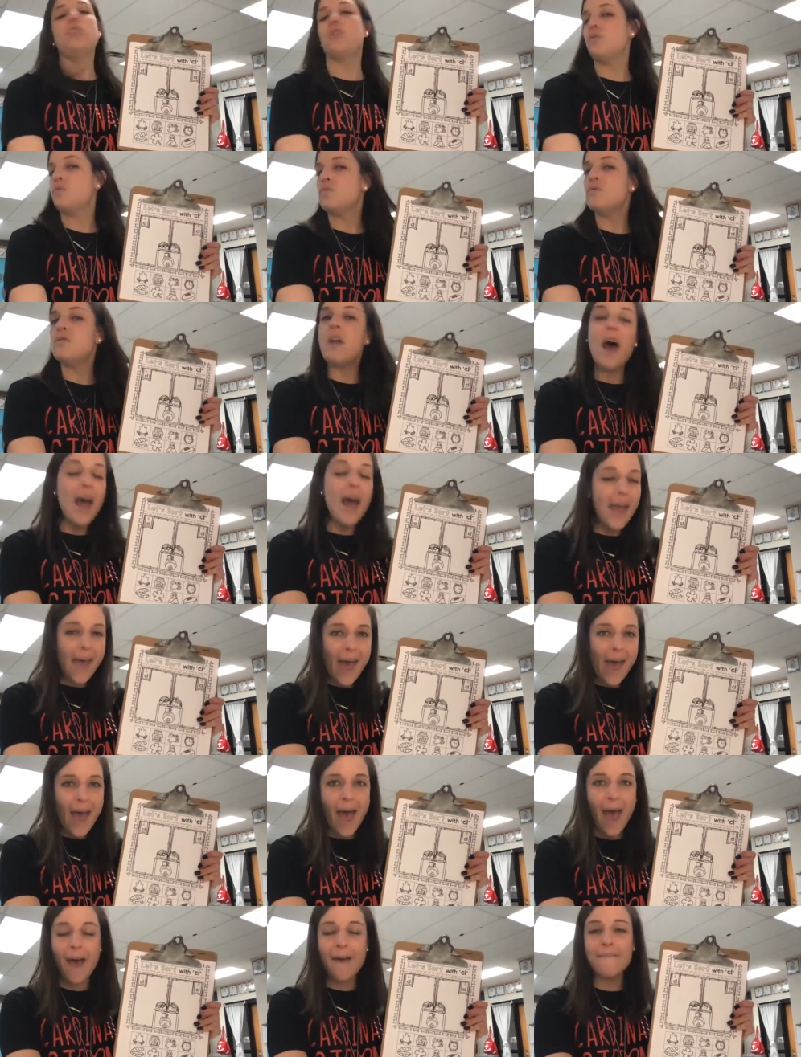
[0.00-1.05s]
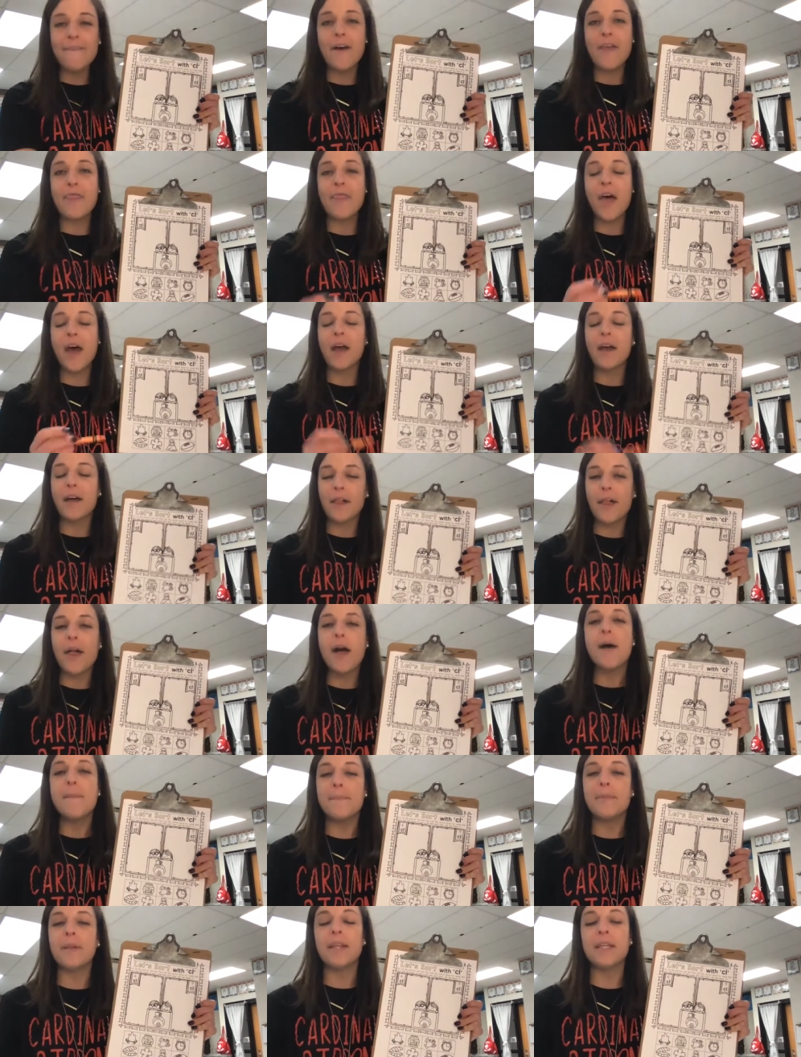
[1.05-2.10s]
do not have the
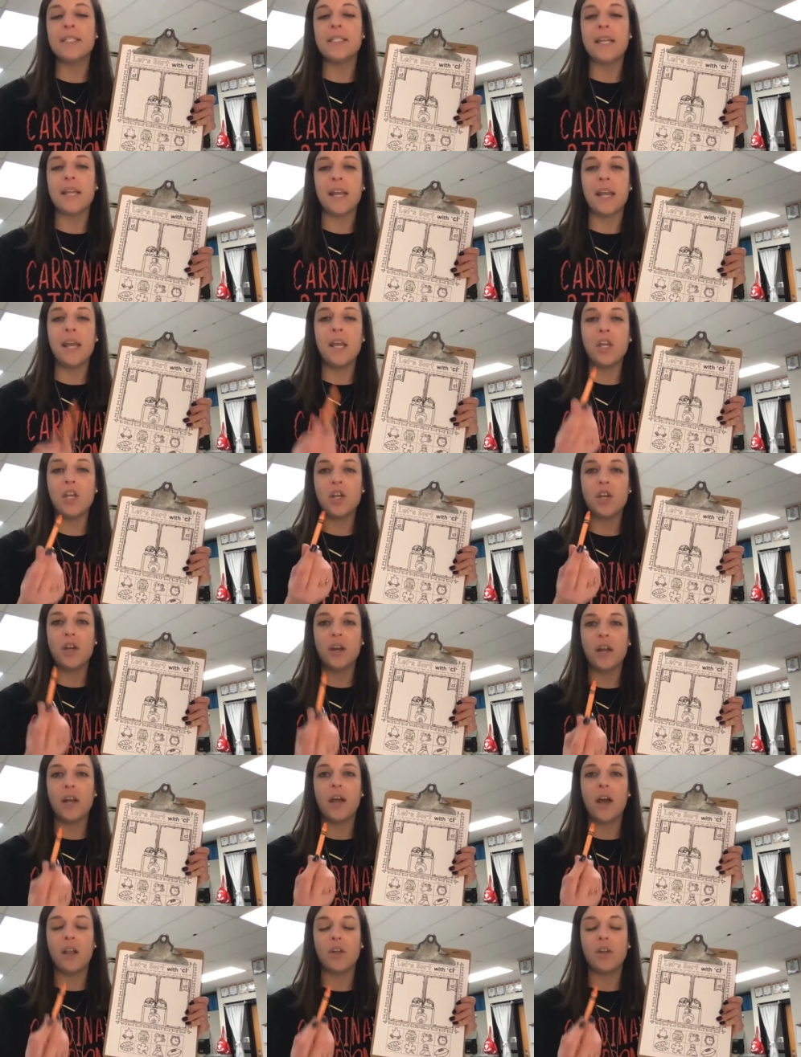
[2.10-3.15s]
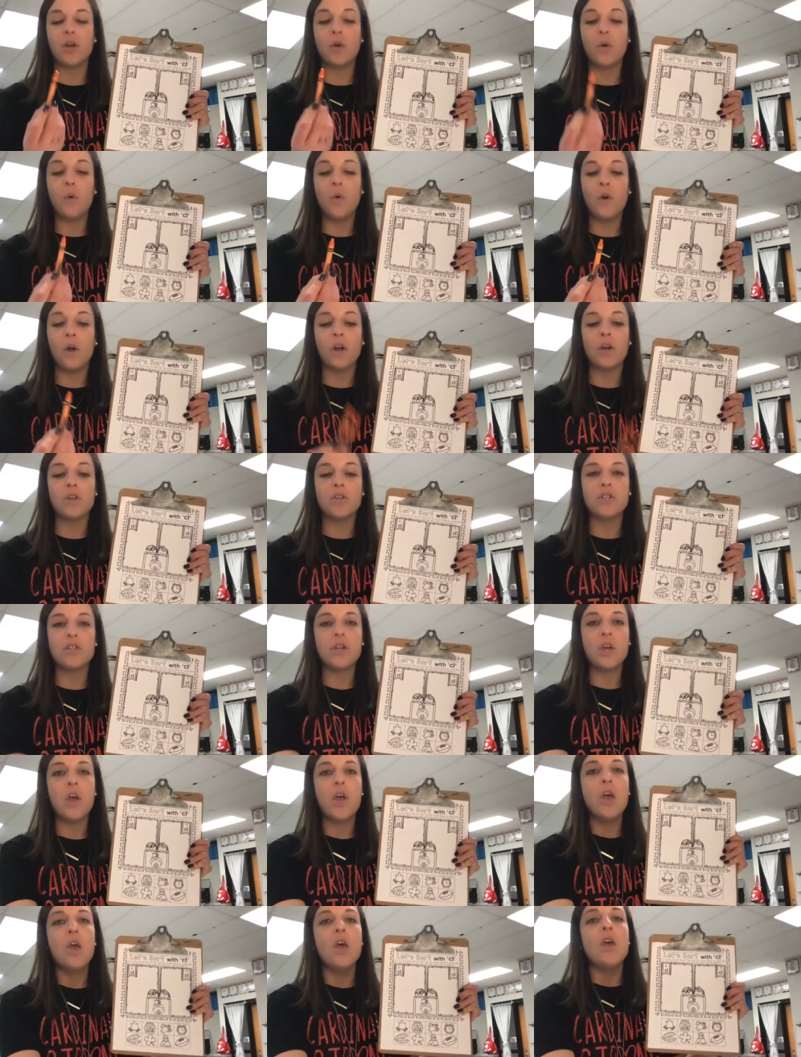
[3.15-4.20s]
blend in it, you're gonna color orange.
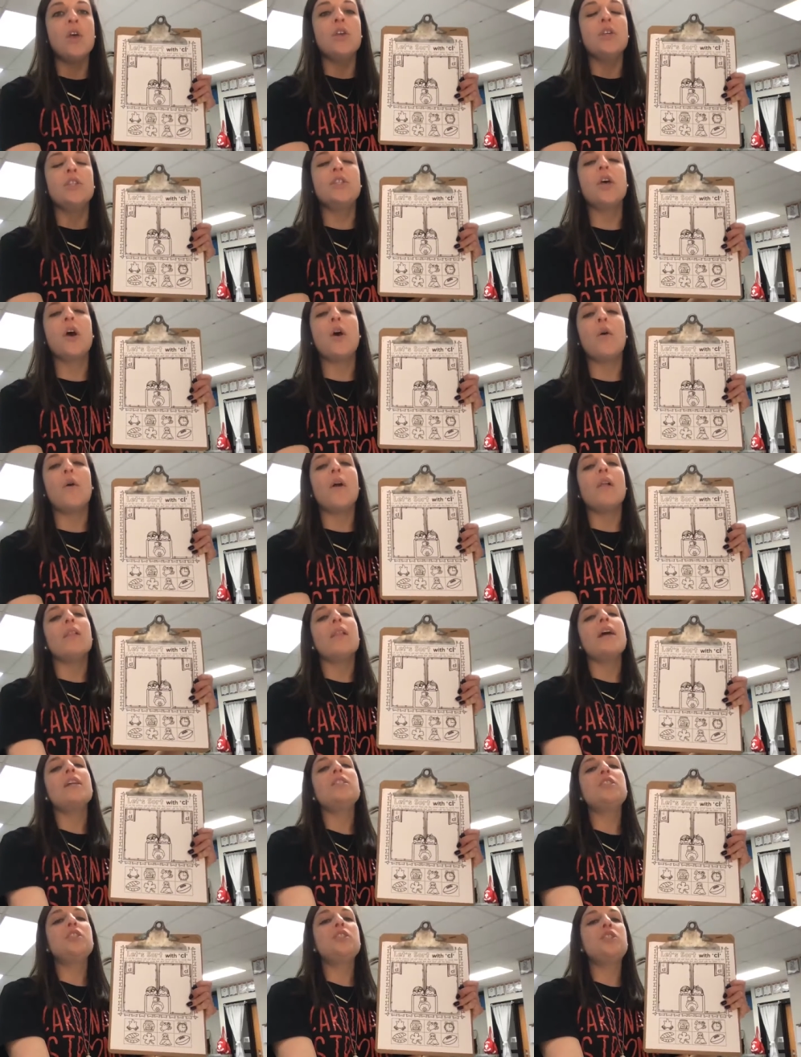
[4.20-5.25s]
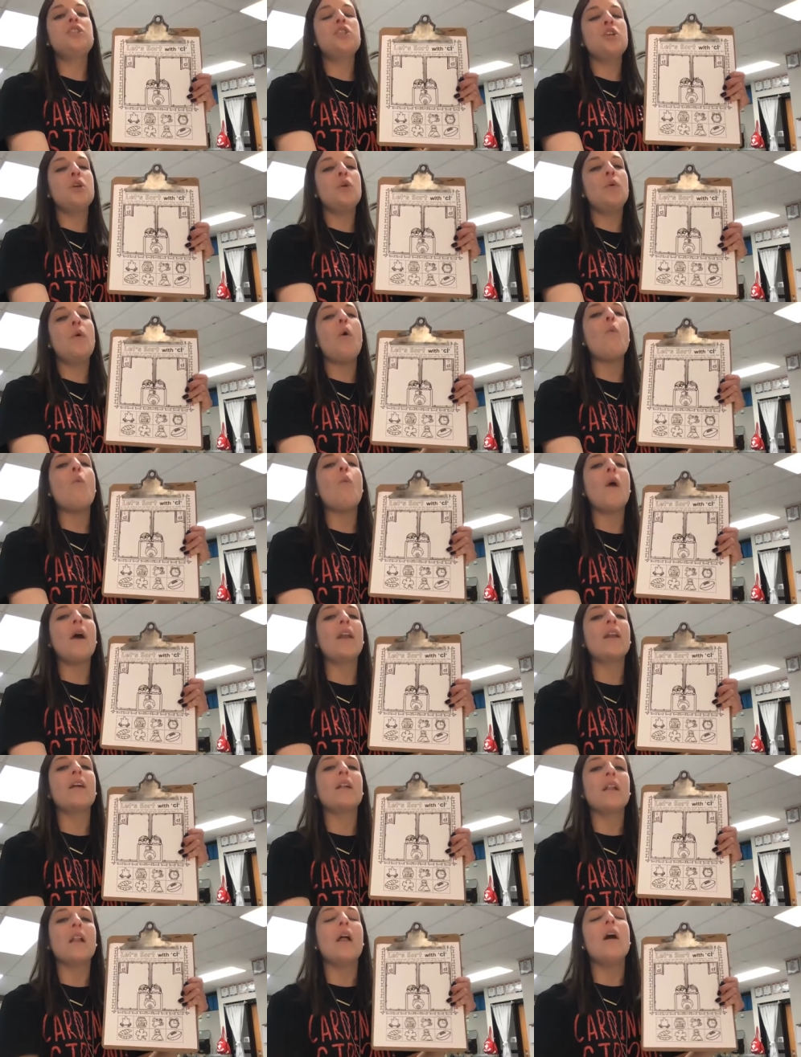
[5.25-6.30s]
So let's do
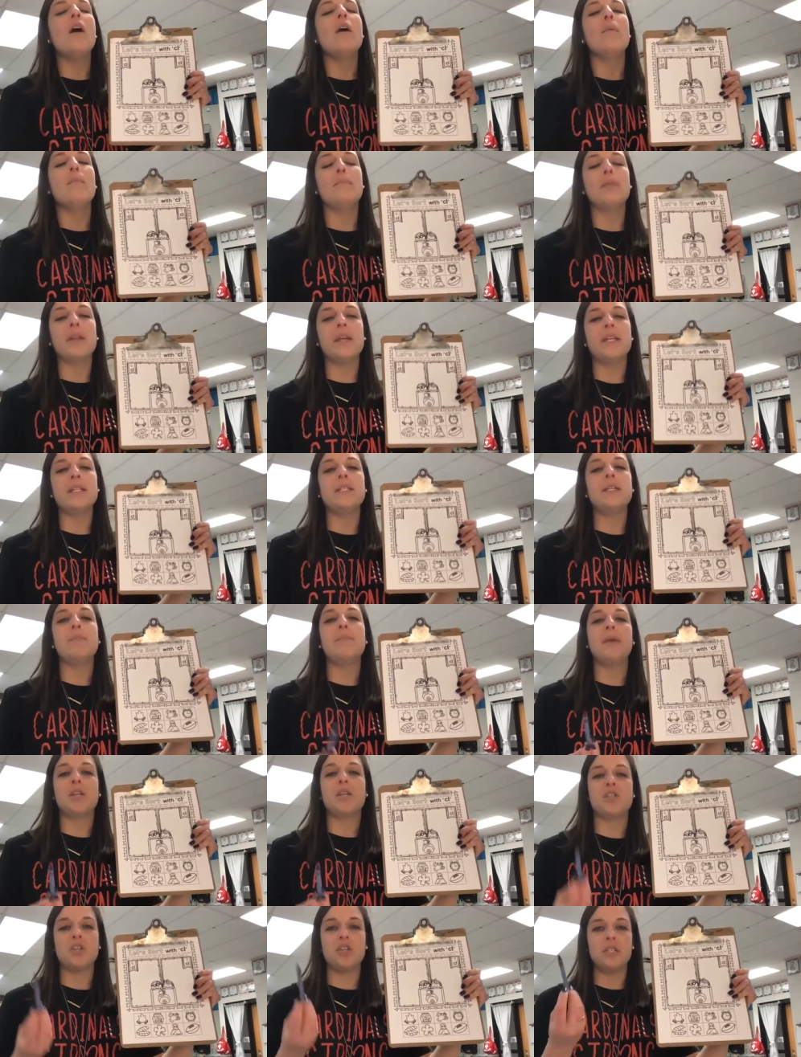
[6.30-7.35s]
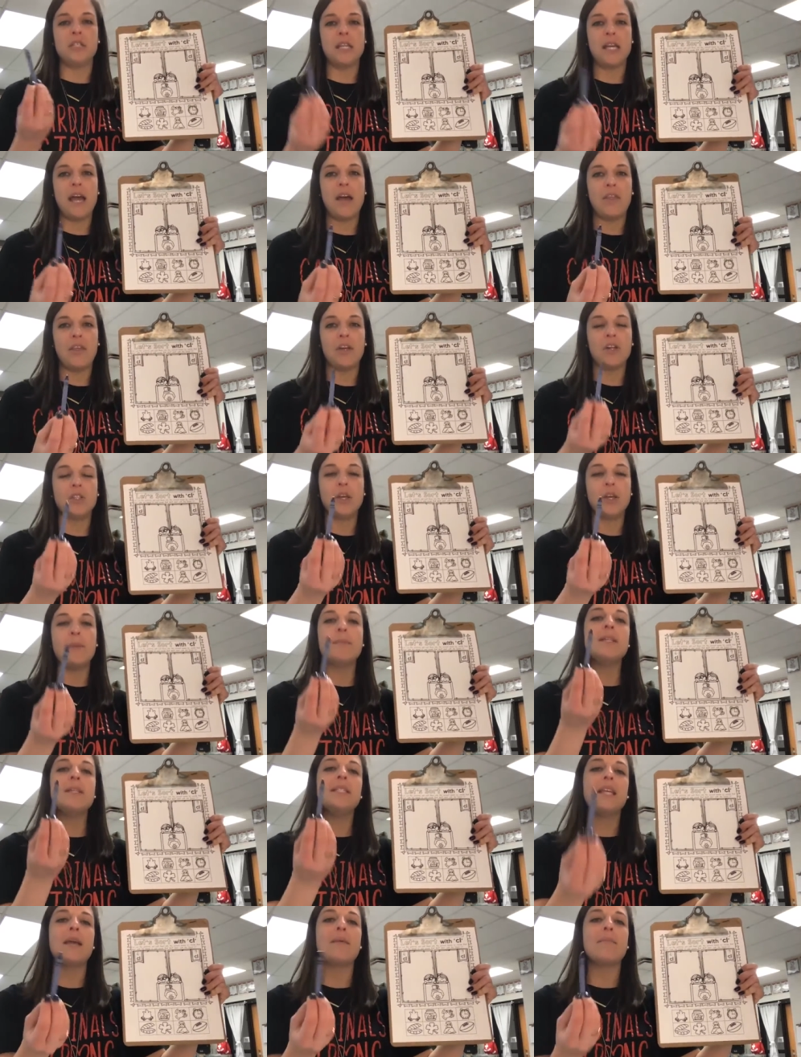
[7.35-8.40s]
one blend picture together. So I'm
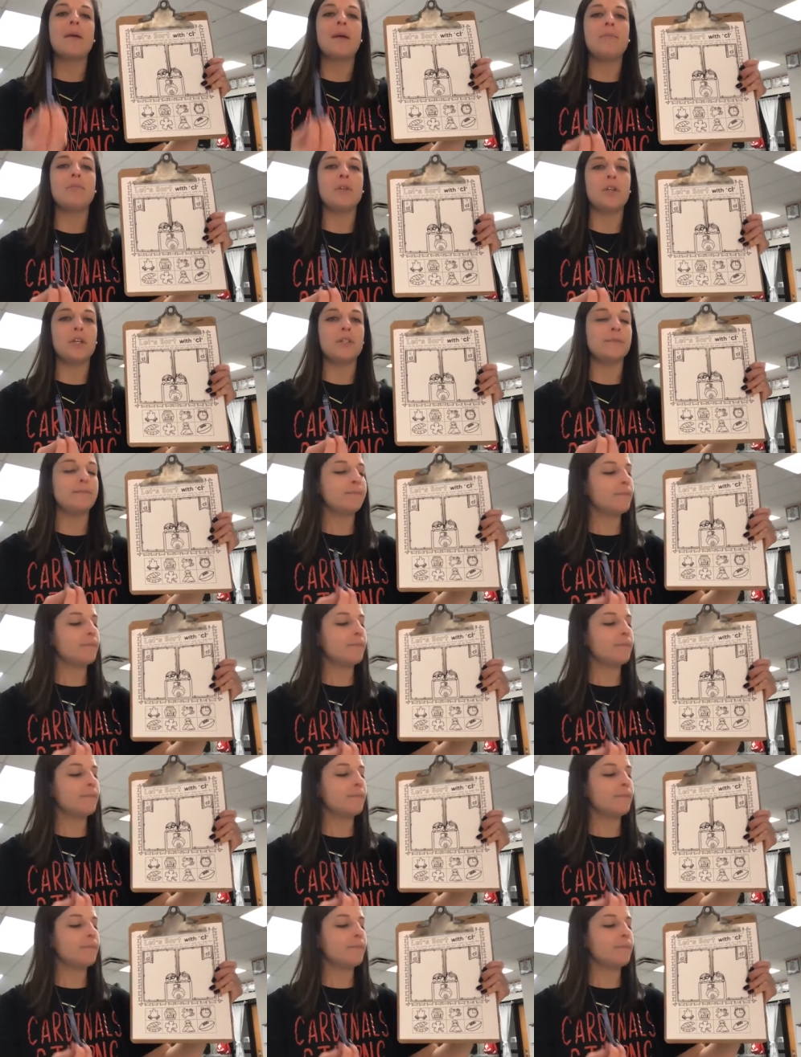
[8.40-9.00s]
gonna take my blue